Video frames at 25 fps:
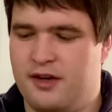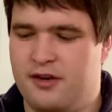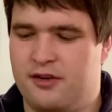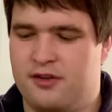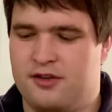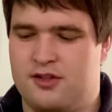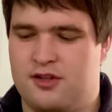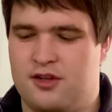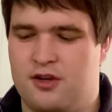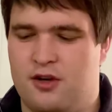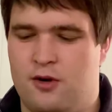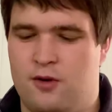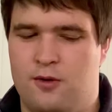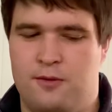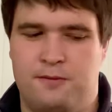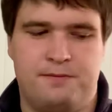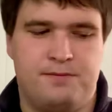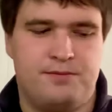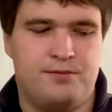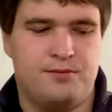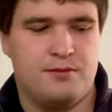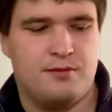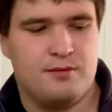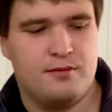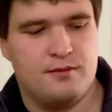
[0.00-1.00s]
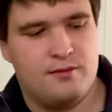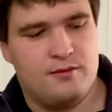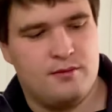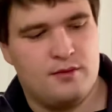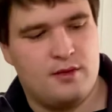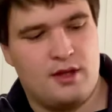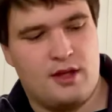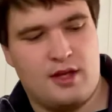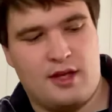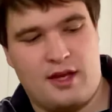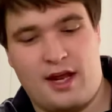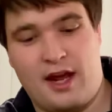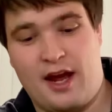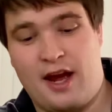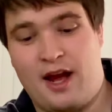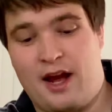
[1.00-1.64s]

So yeah,